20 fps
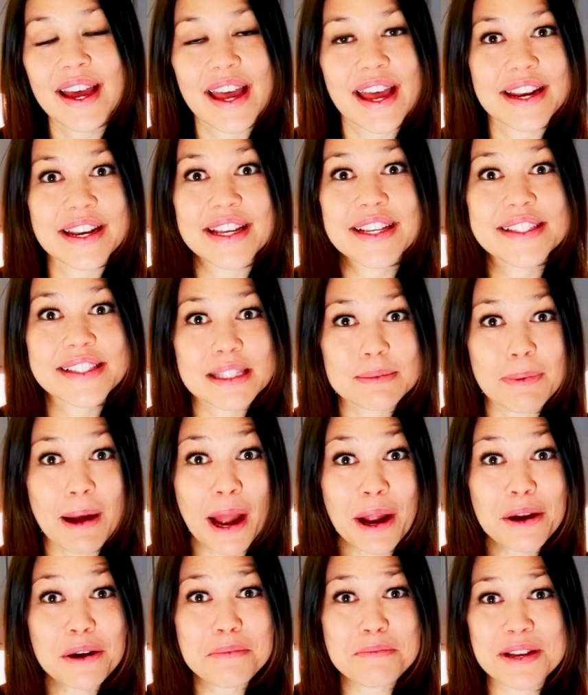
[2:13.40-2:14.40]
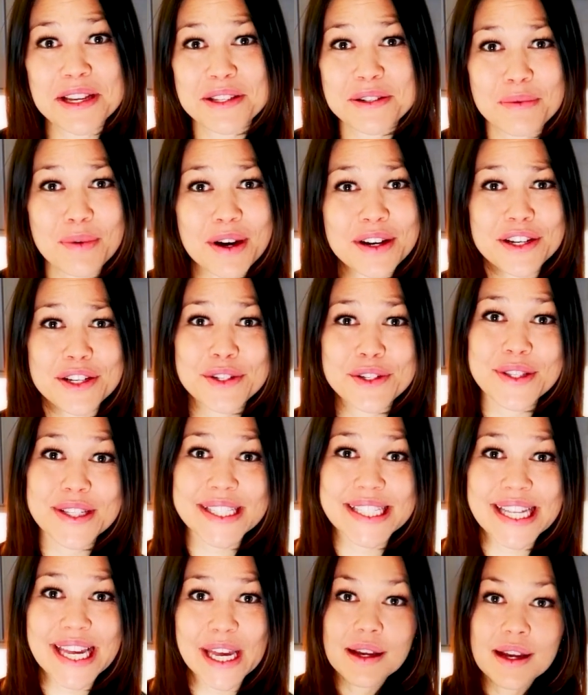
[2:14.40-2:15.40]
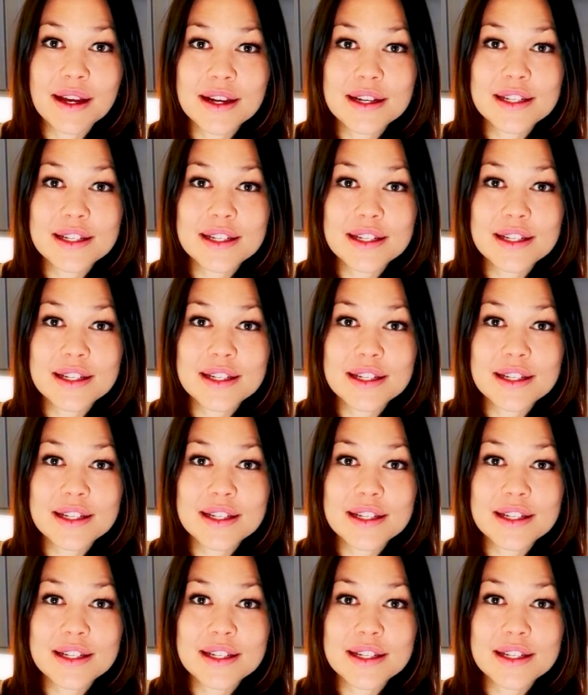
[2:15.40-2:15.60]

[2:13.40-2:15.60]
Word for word: and it inspired me to want to do the same.